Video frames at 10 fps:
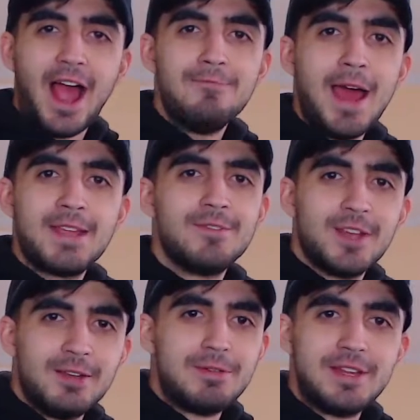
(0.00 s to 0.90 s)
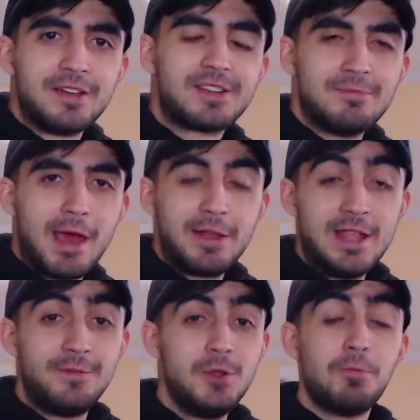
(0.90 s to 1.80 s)
I'm not even gonna be nice about it.
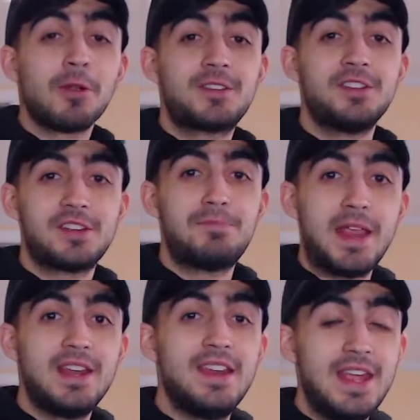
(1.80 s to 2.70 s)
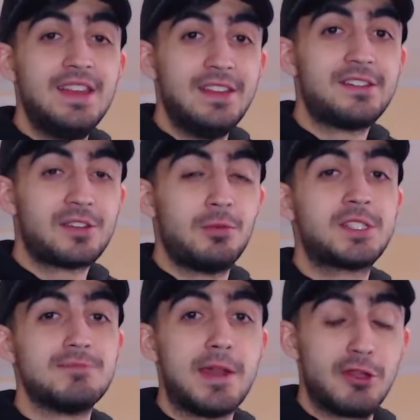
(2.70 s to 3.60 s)
If you participated in this
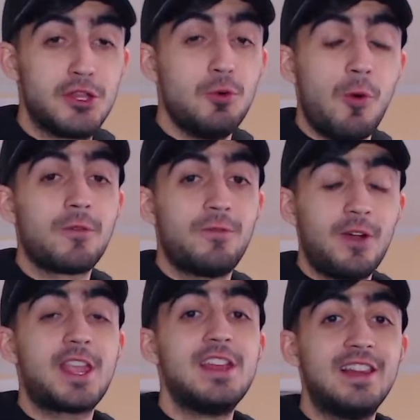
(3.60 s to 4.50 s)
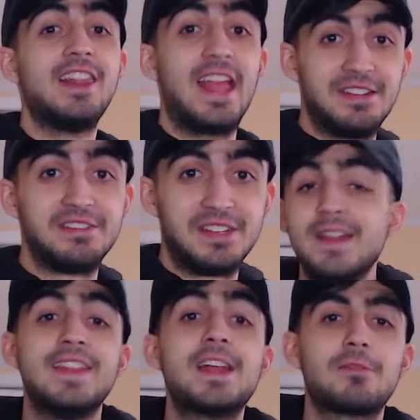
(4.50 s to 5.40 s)
Twitch meta, you are fucking lazy.
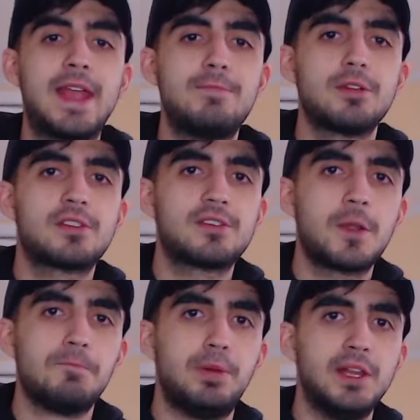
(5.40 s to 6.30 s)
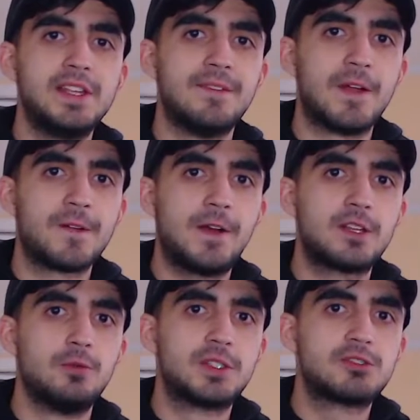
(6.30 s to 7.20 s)
That's right, ABR's gonna start bullying the verified
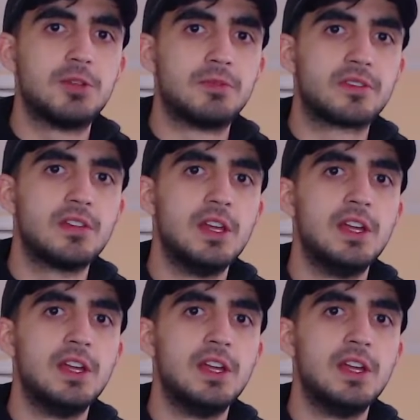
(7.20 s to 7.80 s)
Twitch streamers.